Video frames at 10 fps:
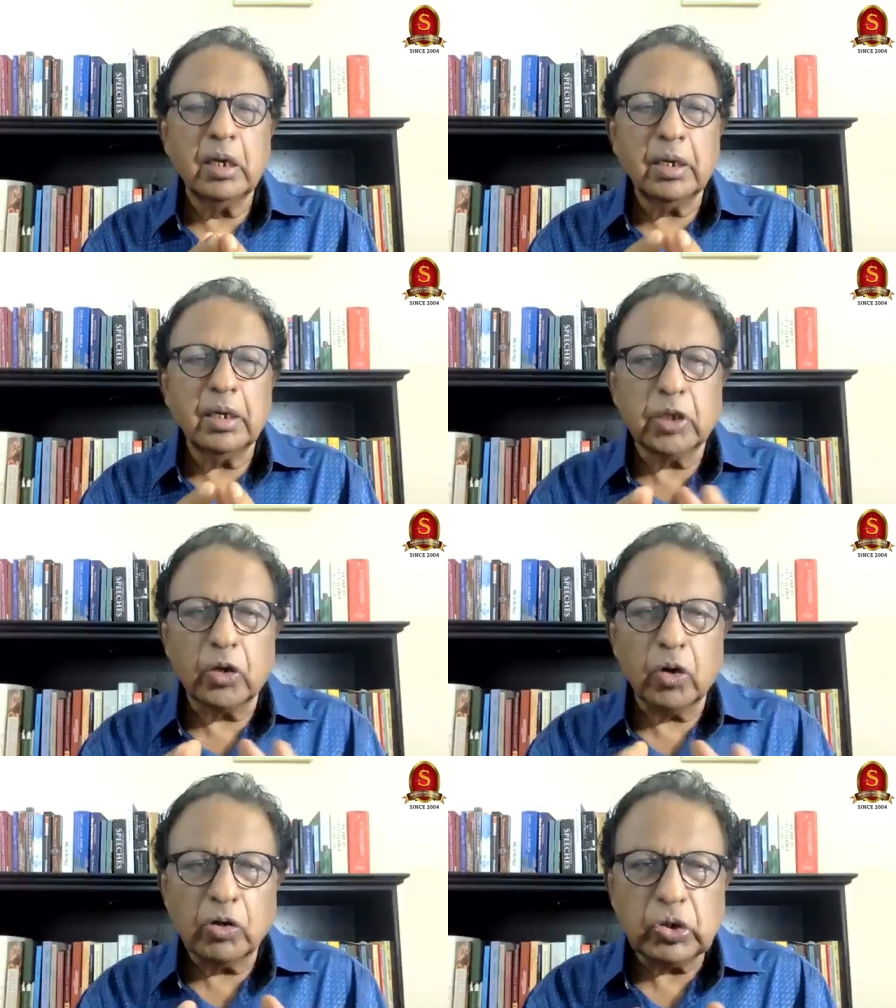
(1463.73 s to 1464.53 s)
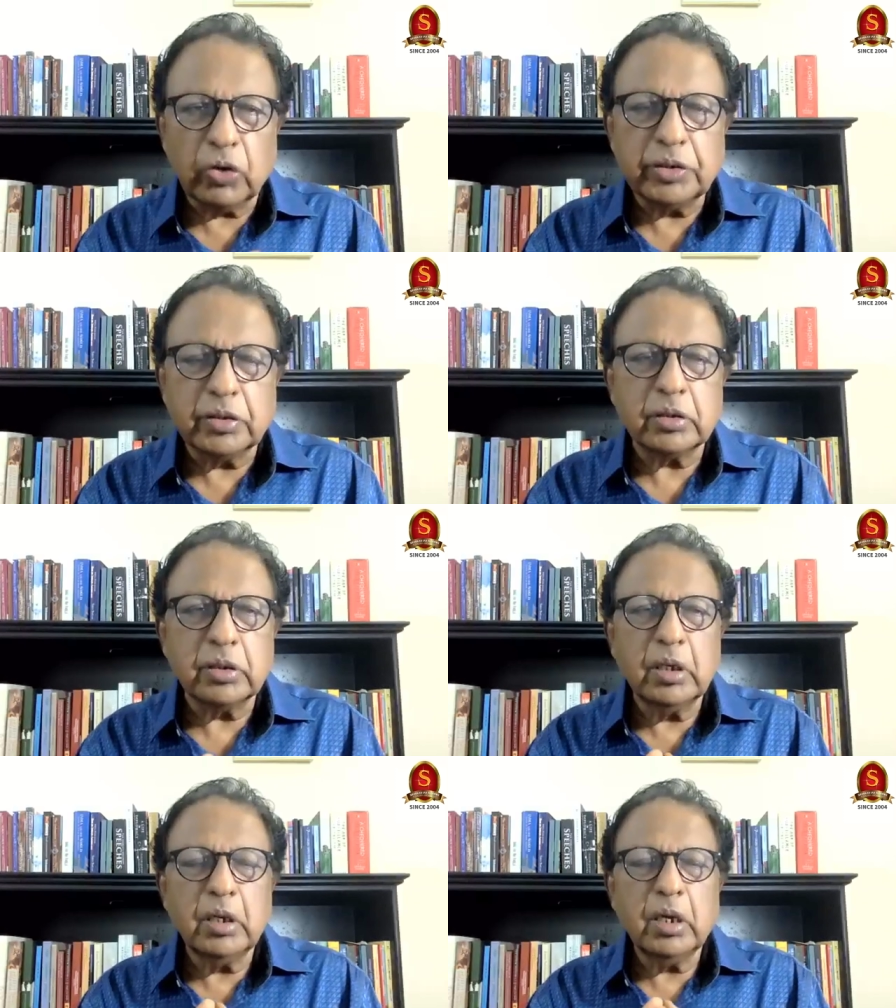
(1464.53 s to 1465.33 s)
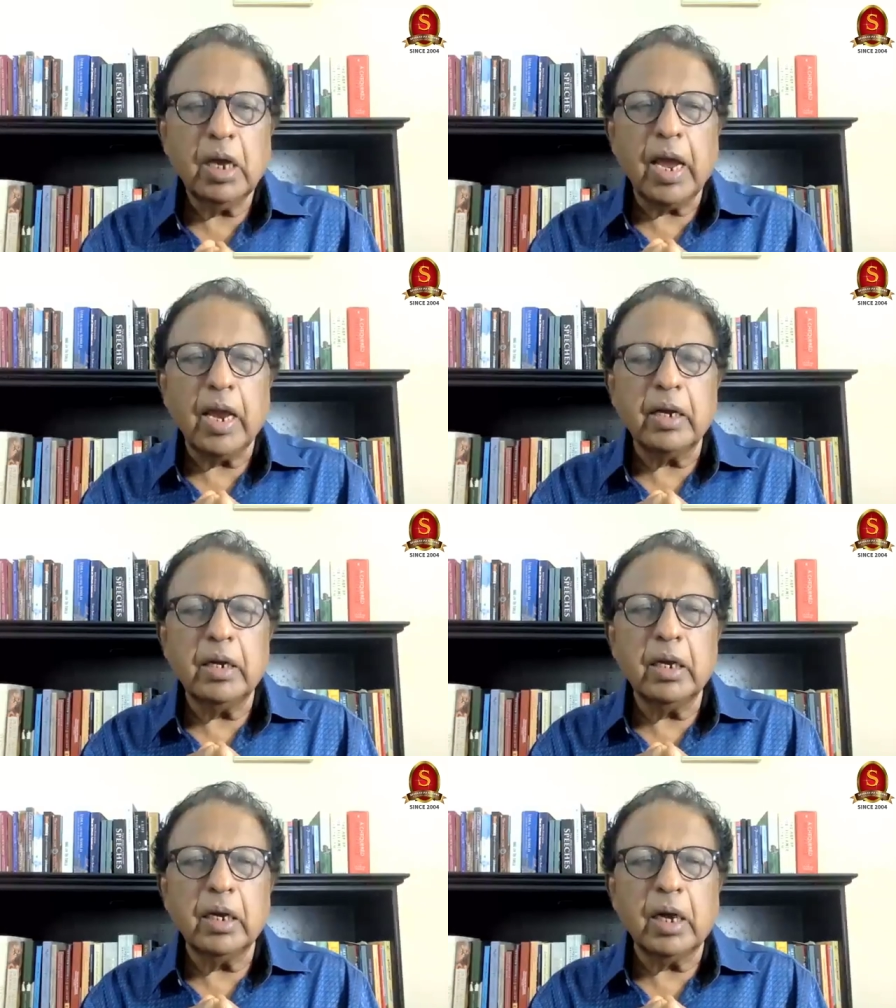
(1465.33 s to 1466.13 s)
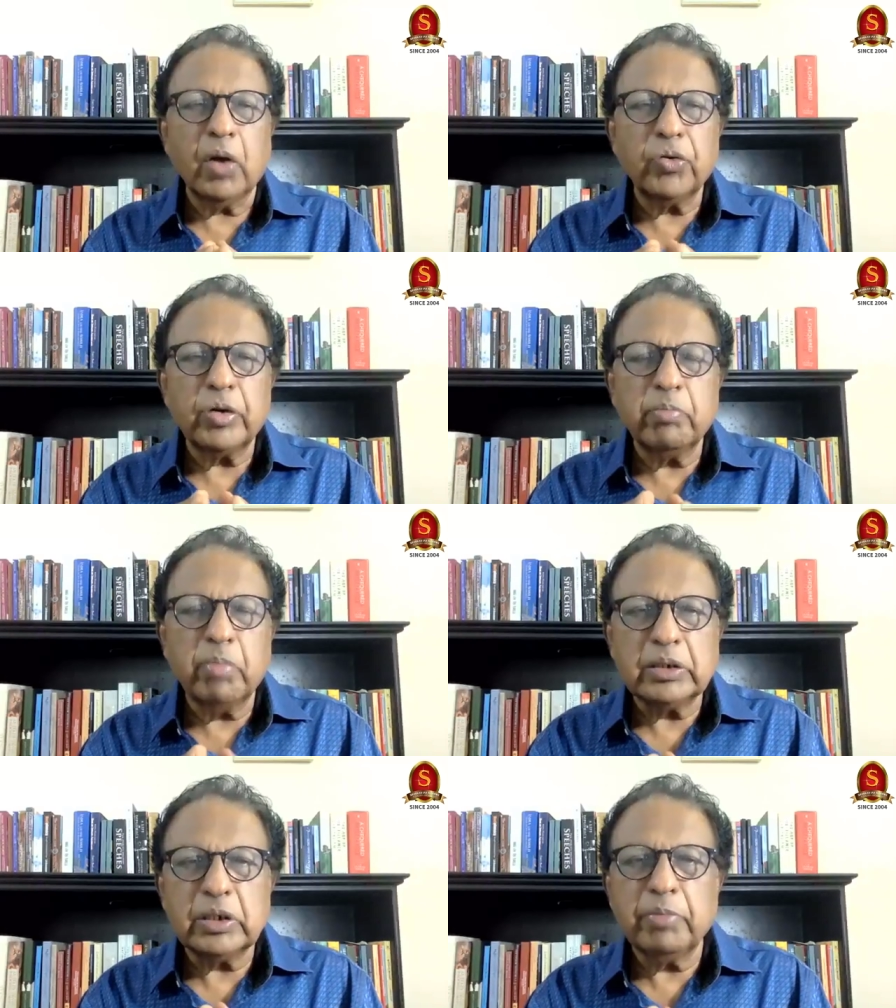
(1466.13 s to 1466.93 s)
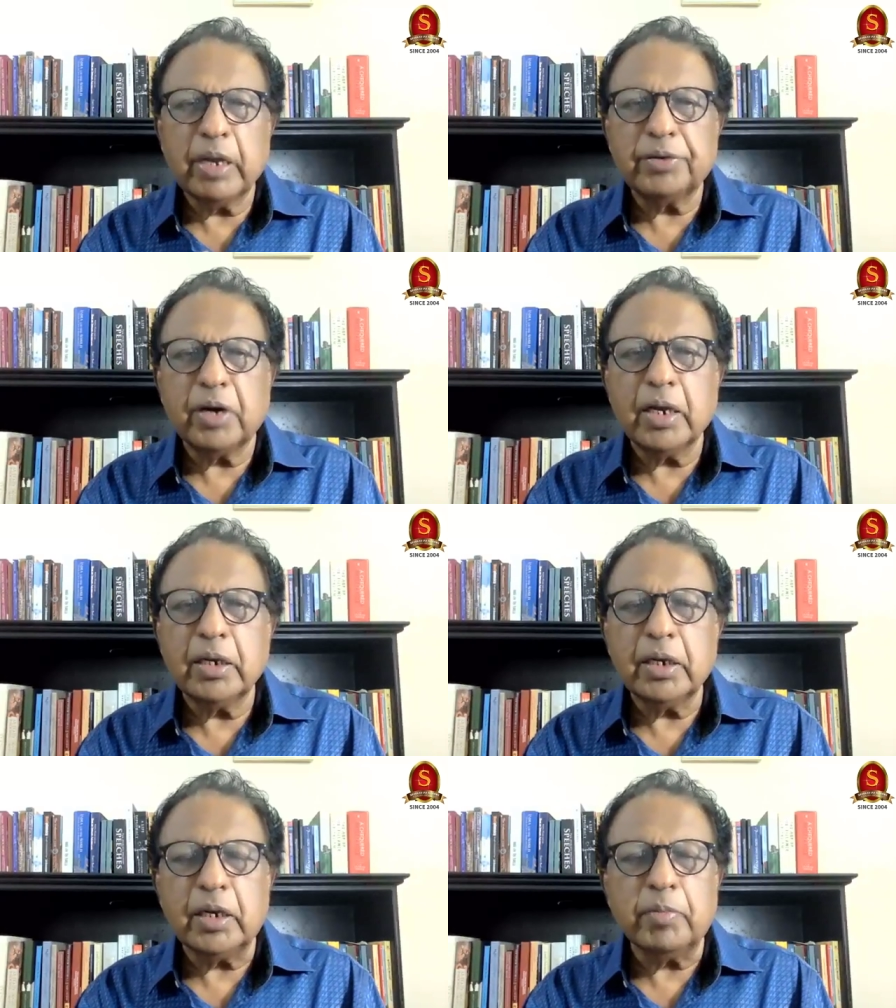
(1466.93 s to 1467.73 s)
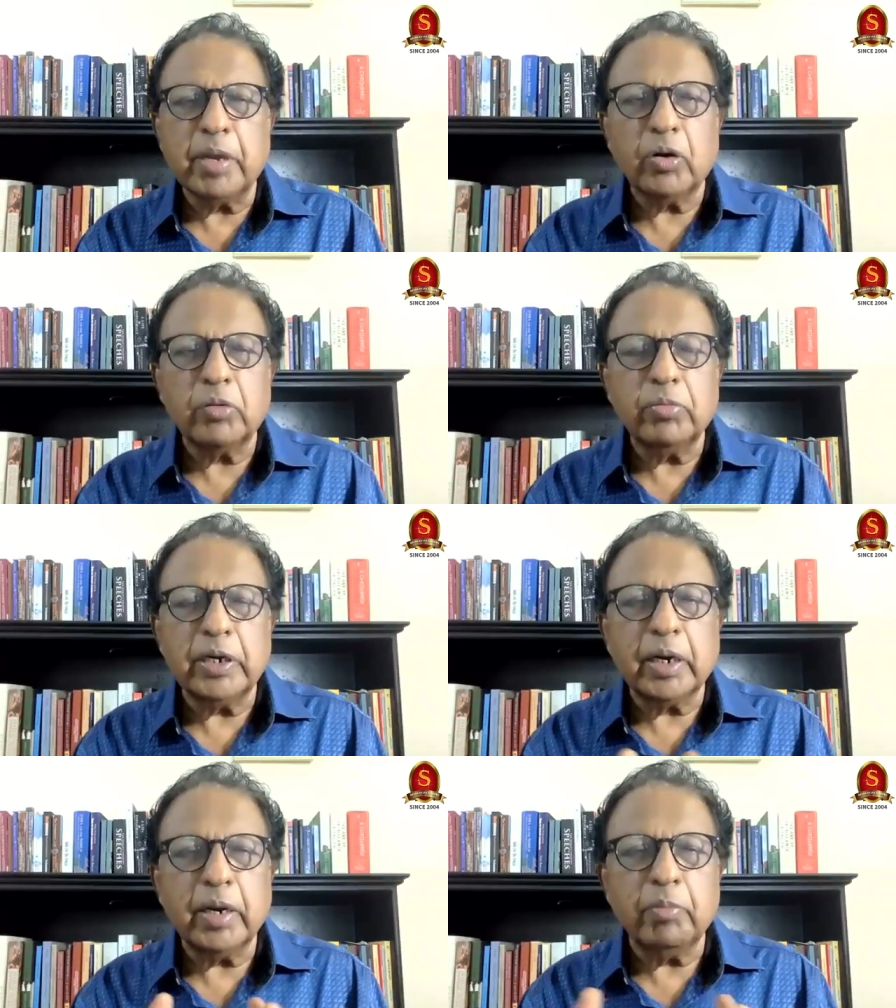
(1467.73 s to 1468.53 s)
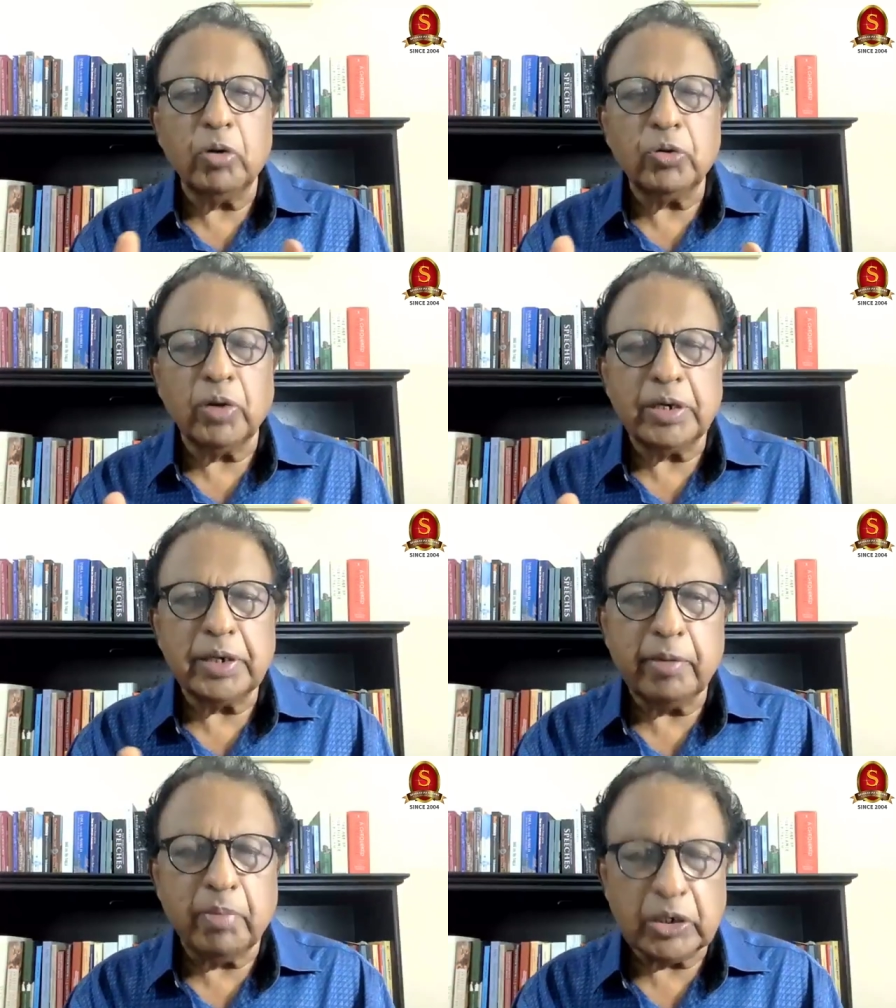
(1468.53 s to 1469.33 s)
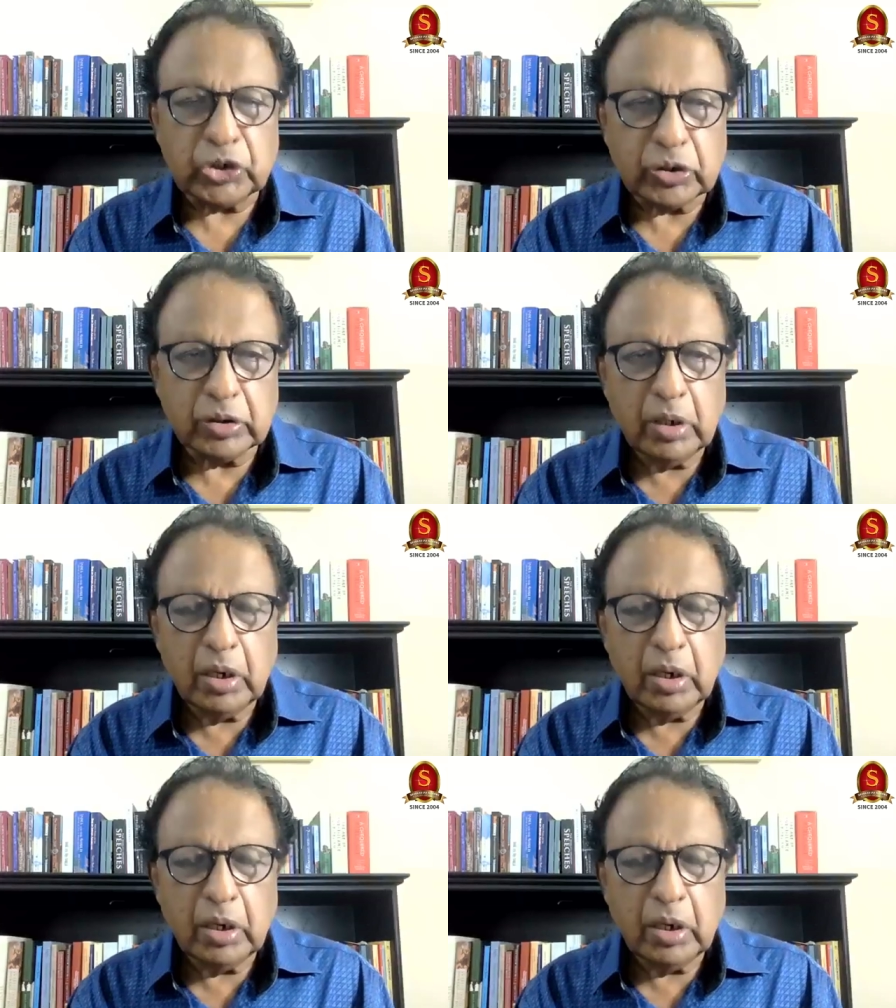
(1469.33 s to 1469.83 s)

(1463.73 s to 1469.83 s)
is the wrong choice. And uh, however much he may try, he may not be able to attain much.